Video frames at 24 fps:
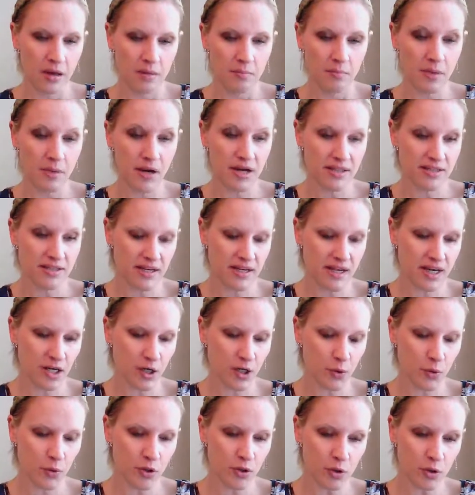But at a
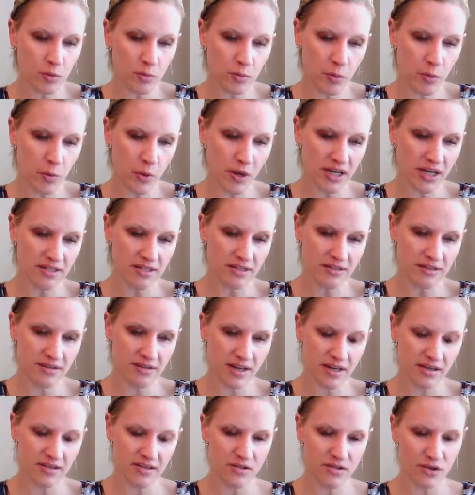critical point,
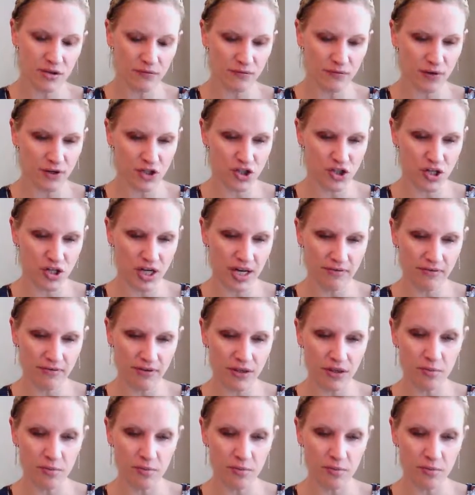thanks to the French Navy,